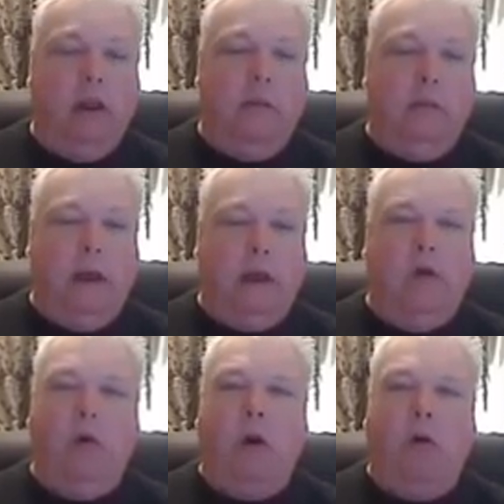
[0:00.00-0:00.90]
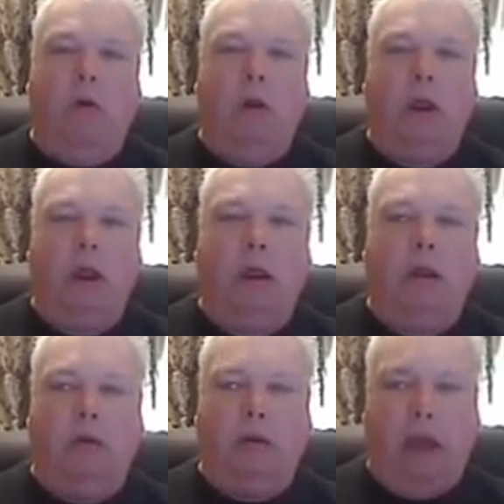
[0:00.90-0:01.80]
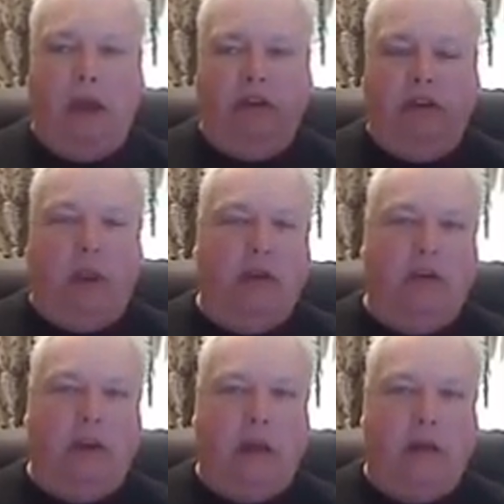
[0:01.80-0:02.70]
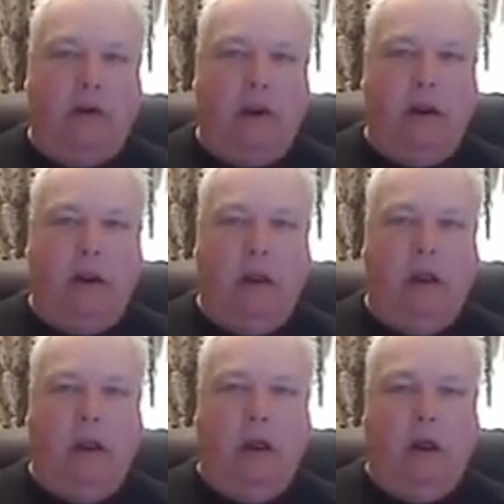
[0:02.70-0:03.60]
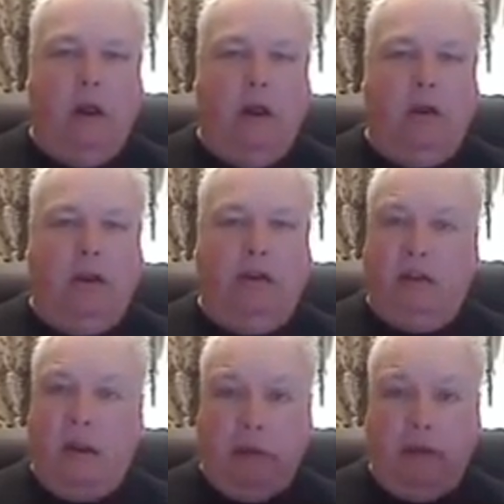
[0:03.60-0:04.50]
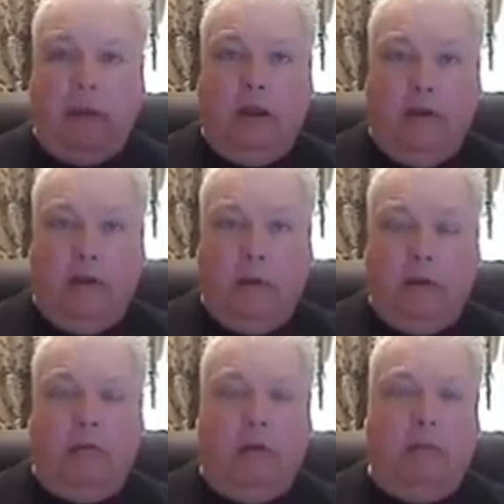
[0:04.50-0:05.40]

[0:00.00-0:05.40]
but who are working at a set salary that's set by the government, right?